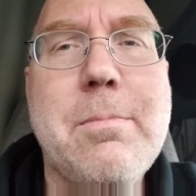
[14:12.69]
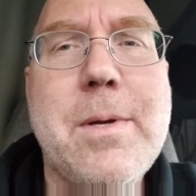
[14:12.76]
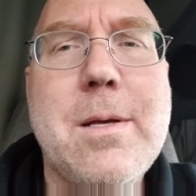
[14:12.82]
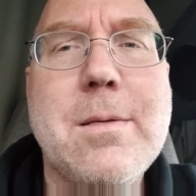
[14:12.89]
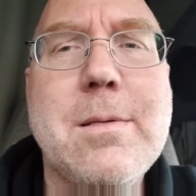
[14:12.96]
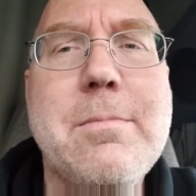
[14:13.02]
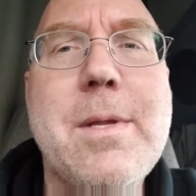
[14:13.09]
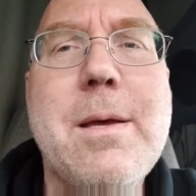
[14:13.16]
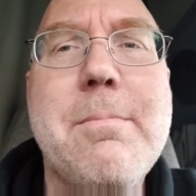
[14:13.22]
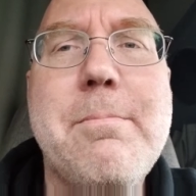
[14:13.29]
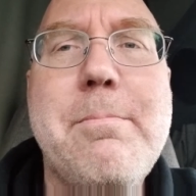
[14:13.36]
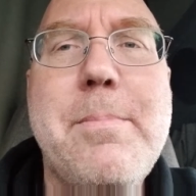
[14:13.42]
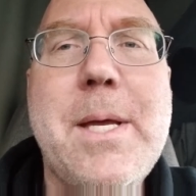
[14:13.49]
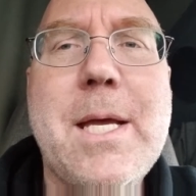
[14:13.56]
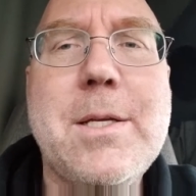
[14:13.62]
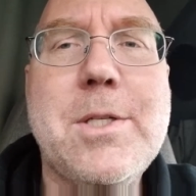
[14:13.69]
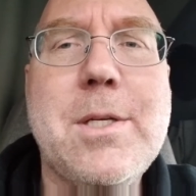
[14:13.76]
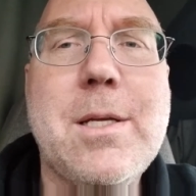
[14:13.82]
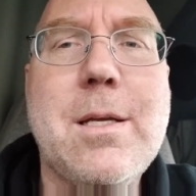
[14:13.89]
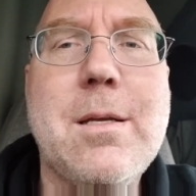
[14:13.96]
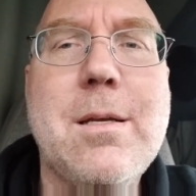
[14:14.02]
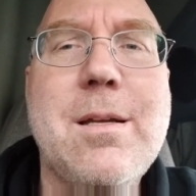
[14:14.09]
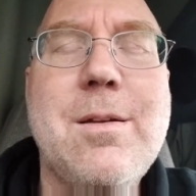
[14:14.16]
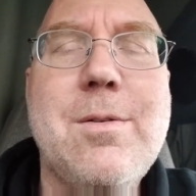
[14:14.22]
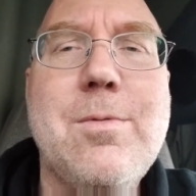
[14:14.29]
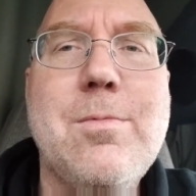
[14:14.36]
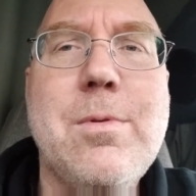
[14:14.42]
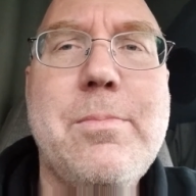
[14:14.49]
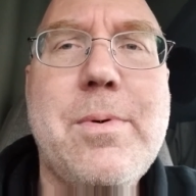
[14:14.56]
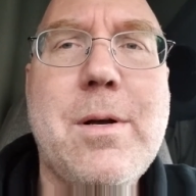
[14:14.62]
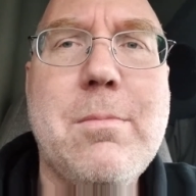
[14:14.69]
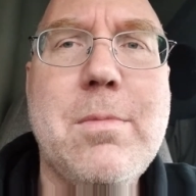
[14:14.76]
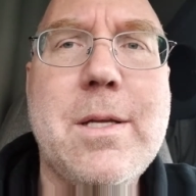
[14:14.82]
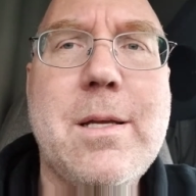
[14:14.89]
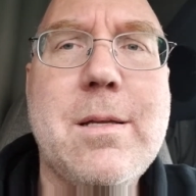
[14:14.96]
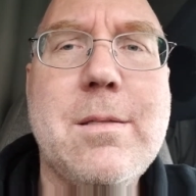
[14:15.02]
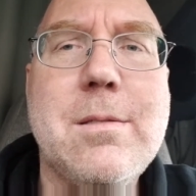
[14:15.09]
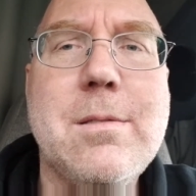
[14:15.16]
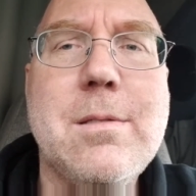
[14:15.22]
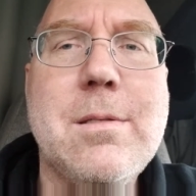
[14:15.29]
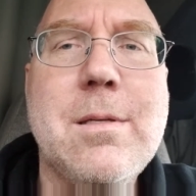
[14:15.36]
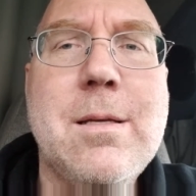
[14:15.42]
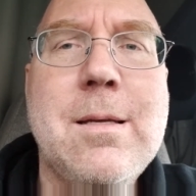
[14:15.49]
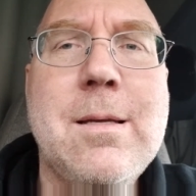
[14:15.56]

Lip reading: because I'm not bashing Republicans.